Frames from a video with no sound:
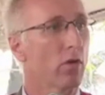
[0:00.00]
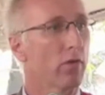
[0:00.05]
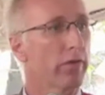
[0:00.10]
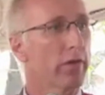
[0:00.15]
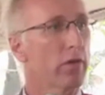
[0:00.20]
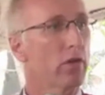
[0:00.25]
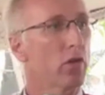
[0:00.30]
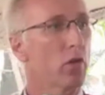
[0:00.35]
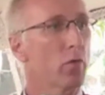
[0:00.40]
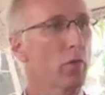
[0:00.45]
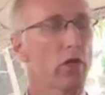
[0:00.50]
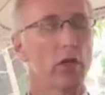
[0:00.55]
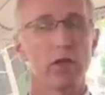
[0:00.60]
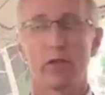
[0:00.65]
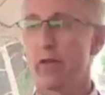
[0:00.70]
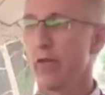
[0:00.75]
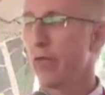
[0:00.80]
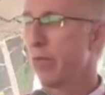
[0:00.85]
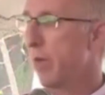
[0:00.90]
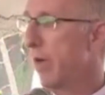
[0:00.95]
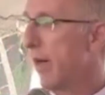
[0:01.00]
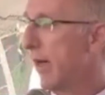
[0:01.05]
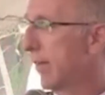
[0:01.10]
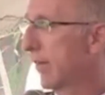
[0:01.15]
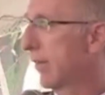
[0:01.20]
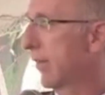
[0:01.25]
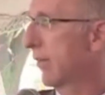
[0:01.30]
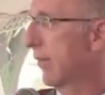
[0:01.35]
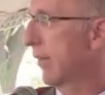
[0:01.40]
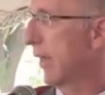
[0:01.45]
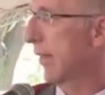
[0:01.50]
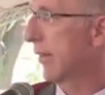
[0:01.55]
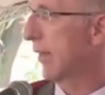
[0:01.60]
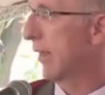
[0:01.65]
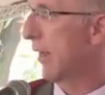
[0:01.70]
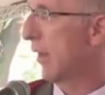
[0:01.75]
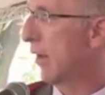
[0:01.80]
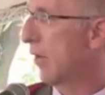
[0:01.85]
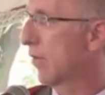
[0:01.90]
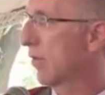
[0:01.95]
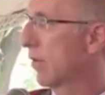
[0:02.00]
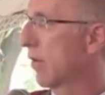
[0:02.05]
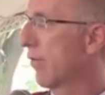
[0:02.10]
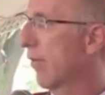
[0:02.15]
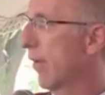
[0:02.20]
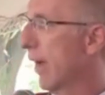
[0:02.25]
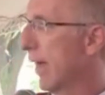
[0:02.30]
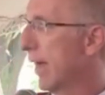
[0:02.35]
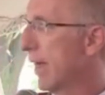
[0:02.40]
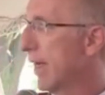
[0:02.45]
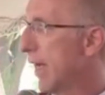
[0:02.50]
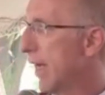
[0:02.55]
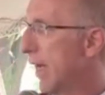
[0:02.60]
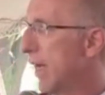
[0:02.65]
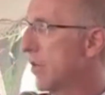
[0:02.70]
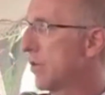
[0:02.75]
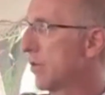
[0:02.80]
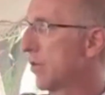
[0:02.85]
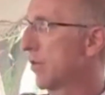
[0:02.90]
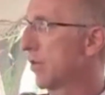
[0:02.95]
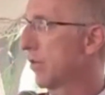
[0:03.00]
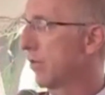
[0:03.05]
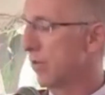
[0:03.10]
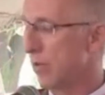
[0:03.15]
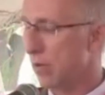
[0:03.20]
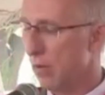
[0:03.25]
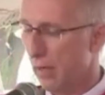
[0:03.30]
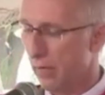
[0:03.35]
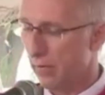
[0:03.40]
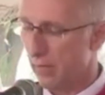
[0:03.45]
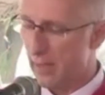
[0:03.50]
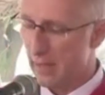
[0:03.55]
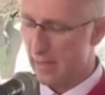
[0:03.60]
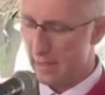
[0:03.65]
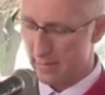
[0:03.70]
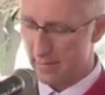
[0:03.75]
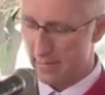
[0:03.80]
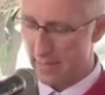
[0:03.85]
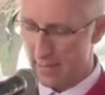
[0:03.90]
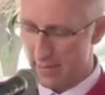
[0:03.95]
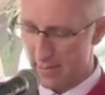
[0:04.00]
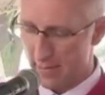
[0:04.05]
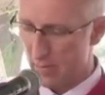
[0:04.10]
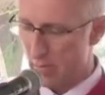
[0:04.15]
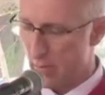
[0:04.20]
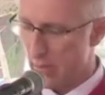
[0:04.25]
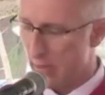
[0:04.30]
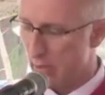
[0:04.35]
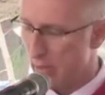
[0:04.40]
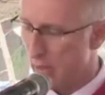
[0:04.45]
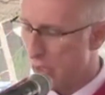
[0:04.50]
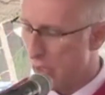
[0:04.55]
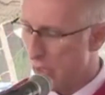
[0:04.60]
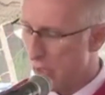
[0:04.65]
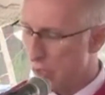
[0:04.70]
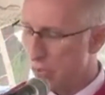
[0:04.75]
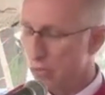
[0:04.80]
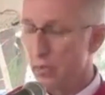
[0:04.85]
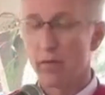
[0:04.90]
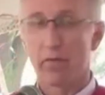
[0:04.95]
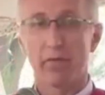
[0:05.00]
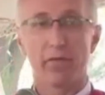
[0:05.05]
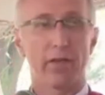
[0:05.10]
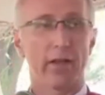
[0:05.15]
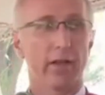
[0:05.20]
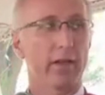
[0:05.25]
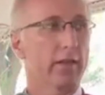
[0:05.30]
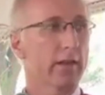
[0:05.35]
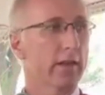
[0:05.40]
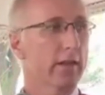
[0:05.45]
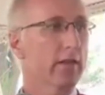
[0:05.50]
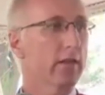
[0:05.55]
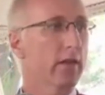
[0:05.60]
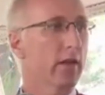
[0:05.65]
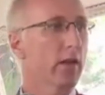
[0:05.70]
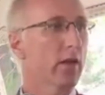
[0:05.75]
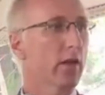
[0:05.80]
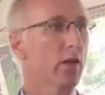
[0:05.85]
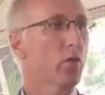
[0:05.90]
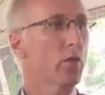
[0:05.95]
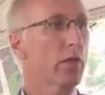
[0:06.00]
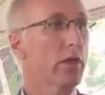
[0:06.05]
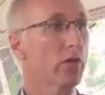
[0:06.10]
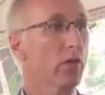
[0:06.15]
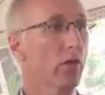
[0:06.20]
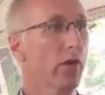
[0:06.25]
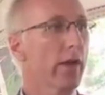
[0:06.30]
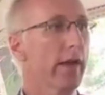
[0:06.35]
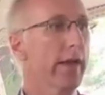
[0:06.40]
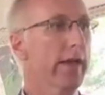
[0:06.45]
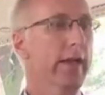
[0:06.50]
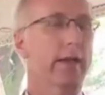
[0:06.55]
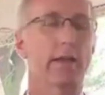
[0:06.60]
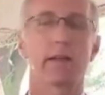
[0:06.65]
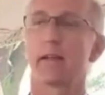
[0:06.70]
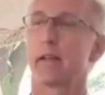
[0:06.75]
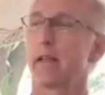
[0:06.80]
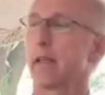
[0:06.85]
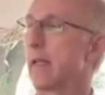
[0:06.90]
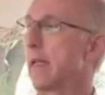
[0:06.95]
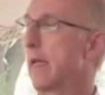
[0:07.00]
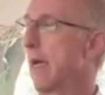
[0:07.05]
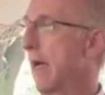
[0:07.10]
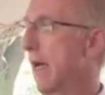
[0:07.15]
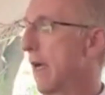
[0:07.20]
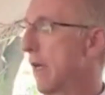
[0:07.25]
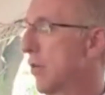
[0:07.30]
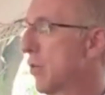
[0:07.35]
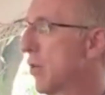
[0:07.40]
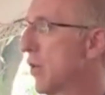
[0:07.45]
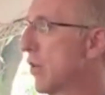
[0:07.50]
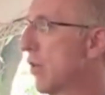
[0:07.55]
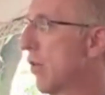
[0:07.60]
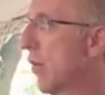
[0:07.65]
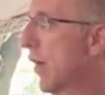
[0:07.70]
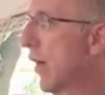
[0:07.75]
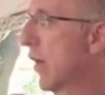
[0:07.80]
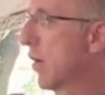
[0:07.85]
in a community of practice at the Council of Higher Education. So I think it's testament to the fact that we try and engage, we try and